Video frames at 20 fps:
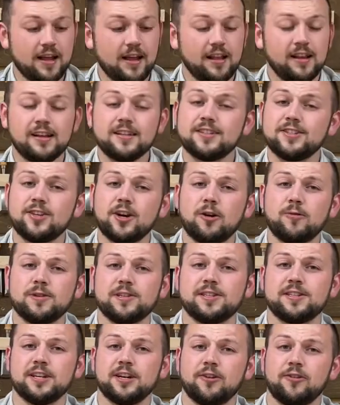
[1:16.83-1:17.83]
Let's start with
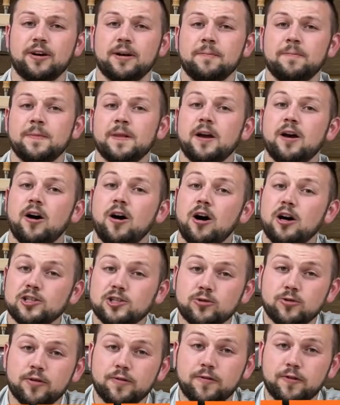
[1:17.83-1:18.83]
scenery.
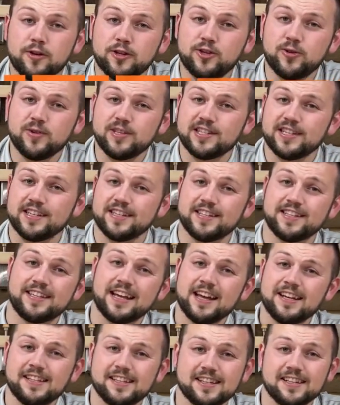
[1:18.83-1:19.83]
Also referred to as a
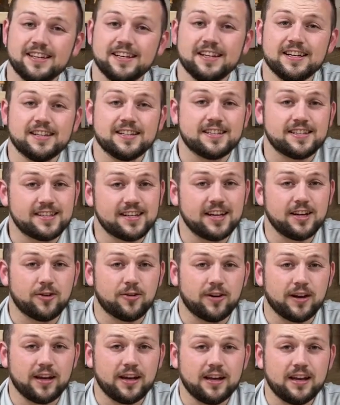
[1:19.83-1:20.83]
set,
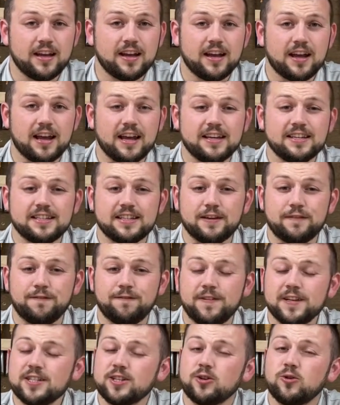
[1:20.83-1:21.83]
scenery is the
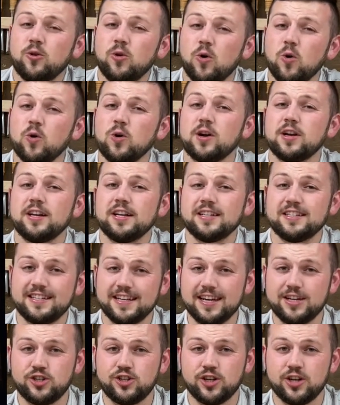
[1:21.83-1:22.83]
physical
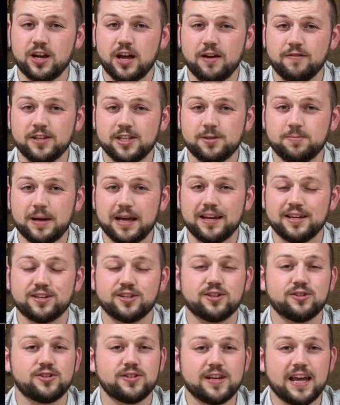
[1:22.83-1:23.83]
organization of a space
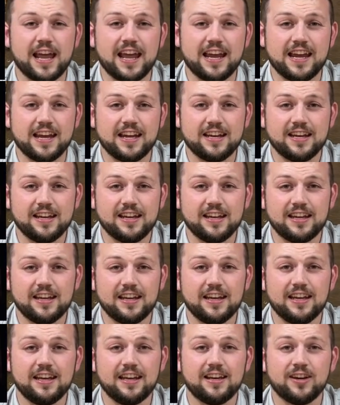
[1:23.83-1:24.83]
to aid
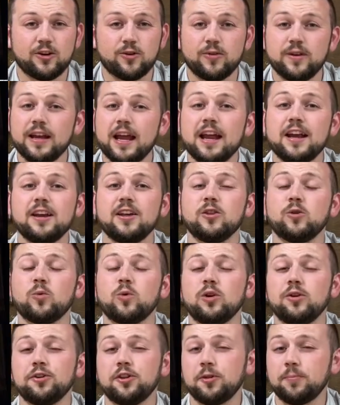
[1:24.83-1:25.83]
in creating the
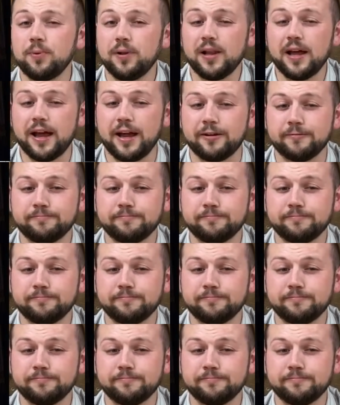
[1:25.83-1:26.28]
world of the play.